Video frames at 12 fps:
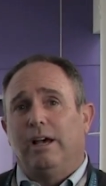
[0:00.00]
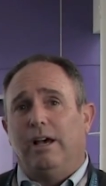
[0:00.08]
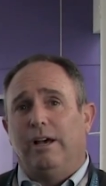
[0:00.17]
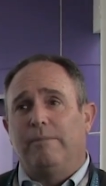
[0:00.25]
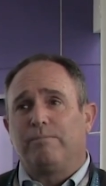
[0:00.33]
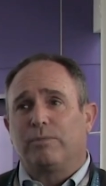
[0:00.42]

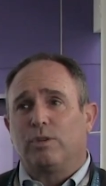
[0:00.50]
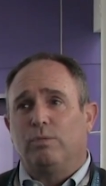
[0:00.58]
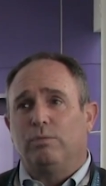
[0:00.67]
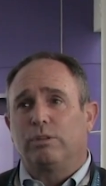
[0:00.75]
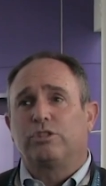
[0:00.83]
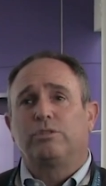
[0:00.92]
um,
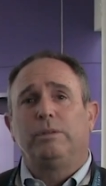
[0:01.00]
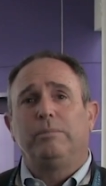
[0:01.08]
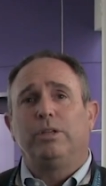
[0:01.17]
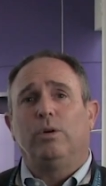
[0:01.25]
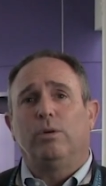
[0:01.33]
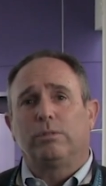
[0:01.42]
we're
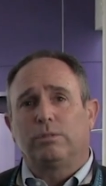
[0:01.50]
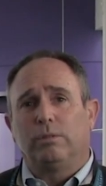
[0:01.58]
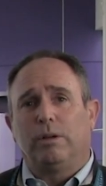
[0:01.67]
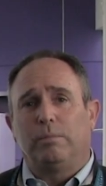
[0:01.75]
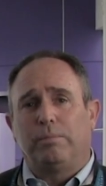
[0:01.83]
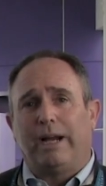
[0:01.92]
extremely ultra
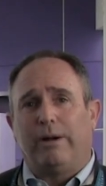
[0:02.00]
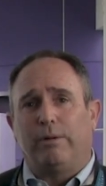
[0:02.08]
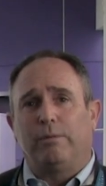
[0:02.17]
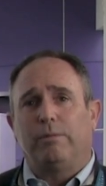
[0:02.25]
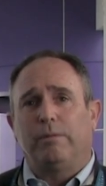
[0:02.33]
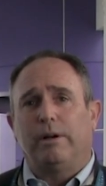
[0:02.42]
low
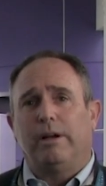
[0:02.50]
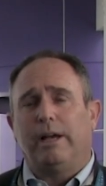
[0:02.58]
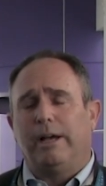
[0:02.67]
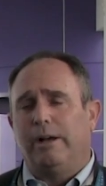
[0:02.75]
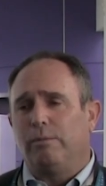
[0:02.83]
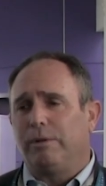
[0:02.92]
power.
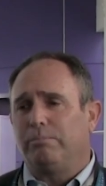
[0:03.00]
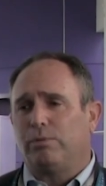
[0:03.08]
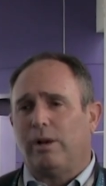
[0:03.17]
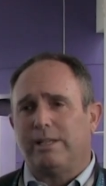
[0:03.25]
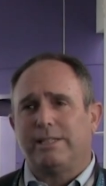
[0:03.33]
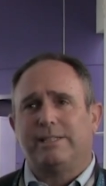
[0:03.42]
Uh, we
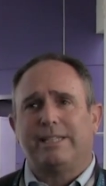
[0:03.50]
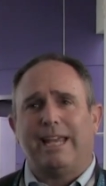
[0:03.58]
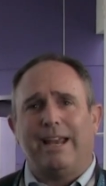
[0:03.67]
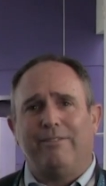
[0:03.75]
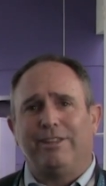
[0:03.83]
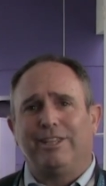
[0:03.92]
process
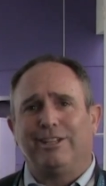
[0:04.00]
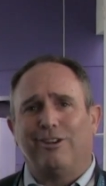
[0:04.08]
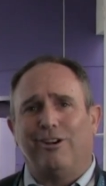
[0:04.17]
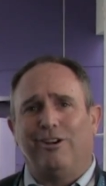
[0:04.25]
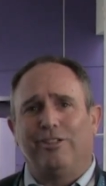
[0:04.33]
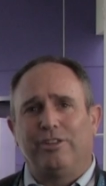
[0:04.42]
everything
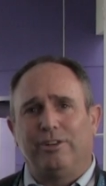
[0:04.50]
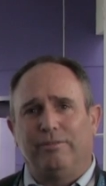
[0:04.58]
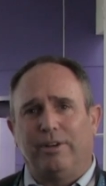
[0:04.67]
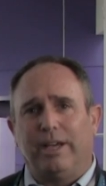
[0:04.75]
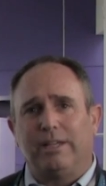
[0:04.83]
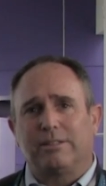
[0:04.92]
on the
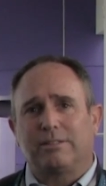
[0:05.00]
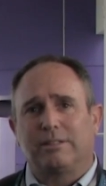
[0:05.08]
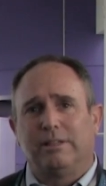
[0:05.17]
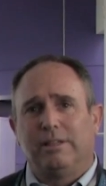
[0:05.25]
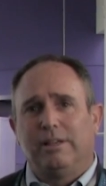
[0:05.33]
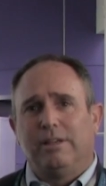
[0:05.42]
device.
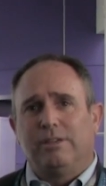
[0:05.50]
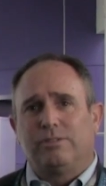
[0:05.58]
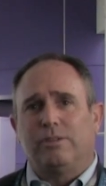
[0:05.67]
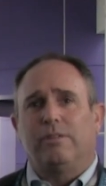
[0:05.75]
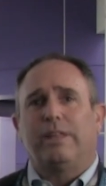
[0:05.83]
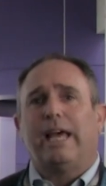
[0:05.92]

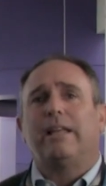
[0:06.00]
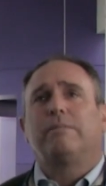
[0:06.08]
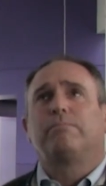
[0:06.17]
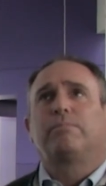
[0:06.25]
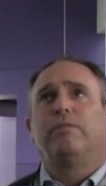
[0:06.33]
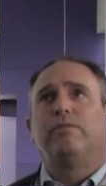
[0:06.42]
So
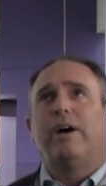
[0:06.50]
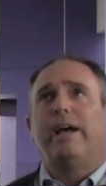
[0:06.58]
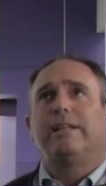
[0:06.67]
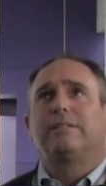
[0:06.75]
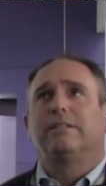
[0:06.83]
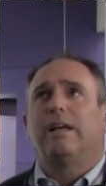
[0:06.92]
that
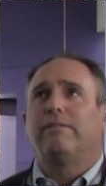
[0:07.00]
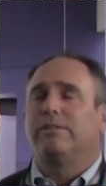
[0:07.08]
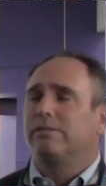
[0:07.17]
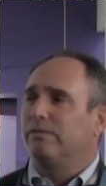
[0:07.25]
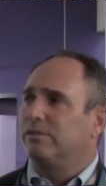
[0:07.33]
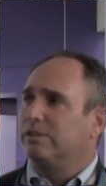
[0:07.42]
provides
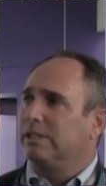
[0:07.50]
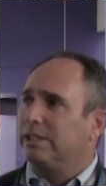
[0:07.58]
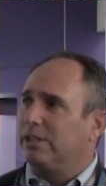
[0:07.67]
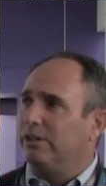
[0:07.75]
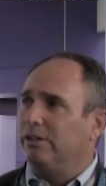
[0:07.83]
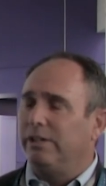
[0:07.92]
levels of
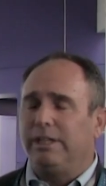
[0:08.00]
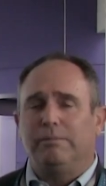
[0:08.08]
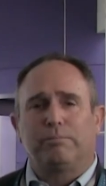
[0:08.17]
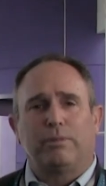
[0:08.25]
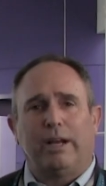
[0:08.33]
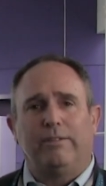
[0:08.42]
security
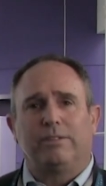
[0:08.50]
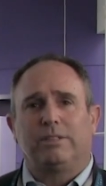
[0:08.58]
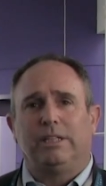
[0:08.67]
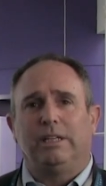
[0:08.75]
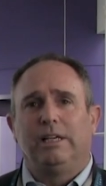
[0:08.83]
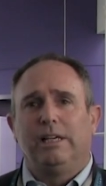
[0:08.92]
and
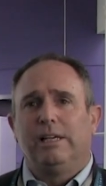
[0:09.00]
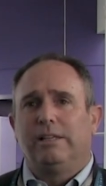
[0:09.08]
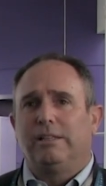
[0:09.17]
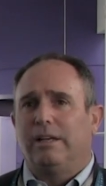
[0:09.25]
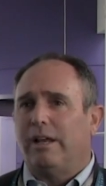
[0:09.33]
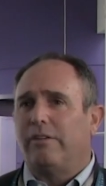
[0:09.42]
privacy
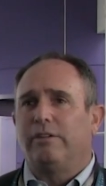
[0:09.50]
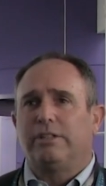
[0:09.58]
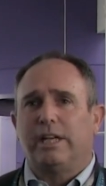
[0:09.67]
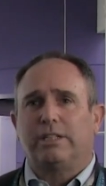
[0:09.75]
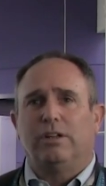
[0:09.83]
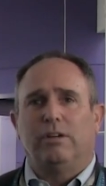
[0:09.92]
that other
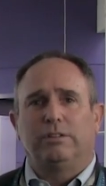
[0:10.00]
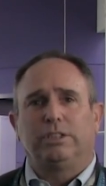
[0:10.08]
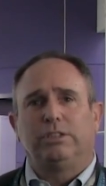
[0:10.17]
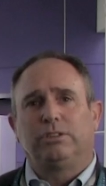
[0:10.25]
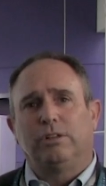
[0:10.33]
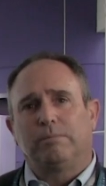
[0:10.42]

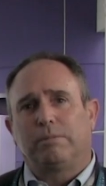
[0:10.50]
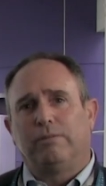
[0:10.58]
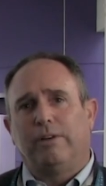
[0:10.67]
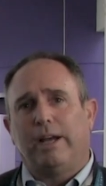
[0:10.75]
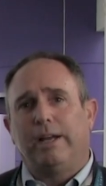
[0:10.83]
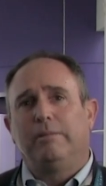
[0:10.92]
technologies don't
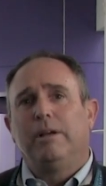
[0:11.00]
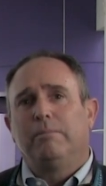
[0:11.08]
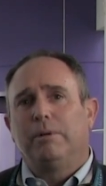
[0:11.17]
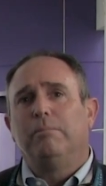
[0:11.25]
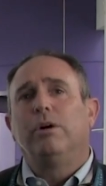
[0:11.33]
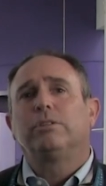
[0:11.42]
provide.
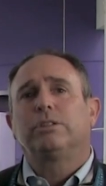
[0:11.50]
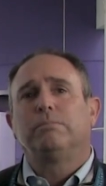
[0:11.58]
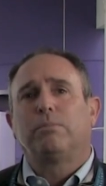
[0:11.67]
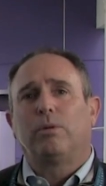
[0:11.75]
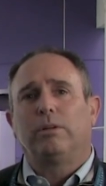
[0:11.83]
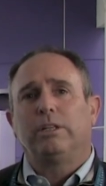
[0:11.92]
But most
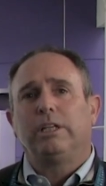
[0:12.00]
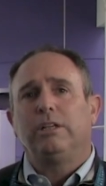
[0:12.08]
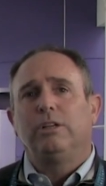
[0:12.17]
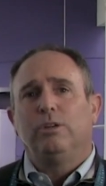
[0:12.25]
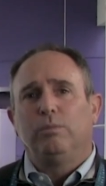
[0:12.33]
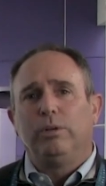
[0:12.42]

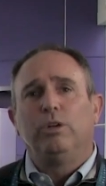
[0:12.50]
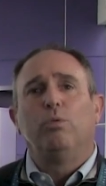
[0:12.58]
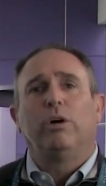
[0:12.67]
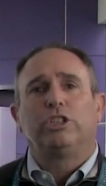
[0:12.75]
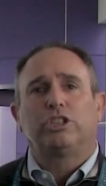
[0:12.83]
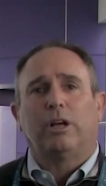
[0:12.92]
importantly, we do
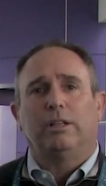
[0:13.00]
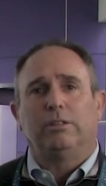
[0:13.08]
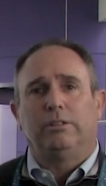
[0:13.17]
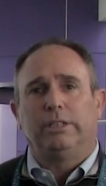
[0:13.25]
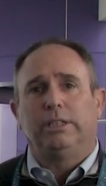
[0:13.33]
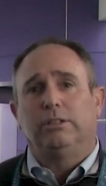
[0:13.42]
one-shot
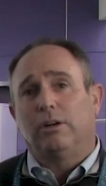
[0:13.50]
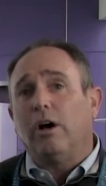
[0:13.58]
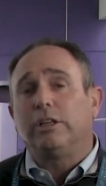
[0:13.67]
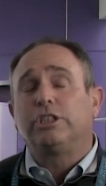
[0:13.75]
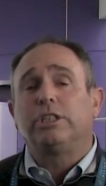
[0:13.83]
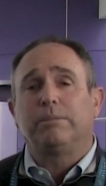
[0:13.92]
learning or
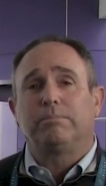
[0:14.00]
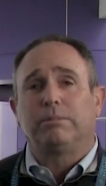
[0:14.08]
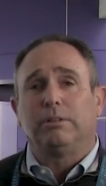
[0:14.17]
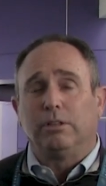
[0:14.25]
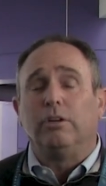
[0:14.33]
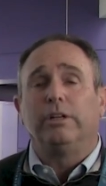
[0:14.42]
on-chip
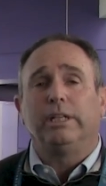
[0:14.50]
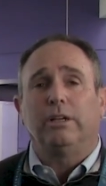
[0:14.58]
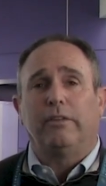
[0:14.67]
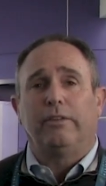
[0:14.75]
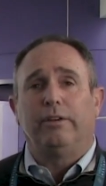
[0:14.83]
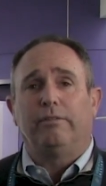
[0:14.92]
learning
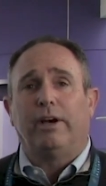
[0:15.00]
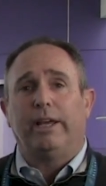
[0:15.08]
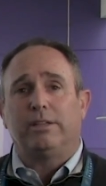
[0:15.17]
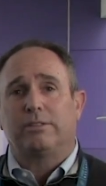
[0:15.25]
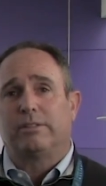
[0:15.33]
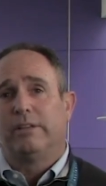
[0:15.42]
on the
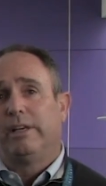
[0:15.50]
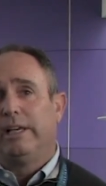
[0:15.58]
device.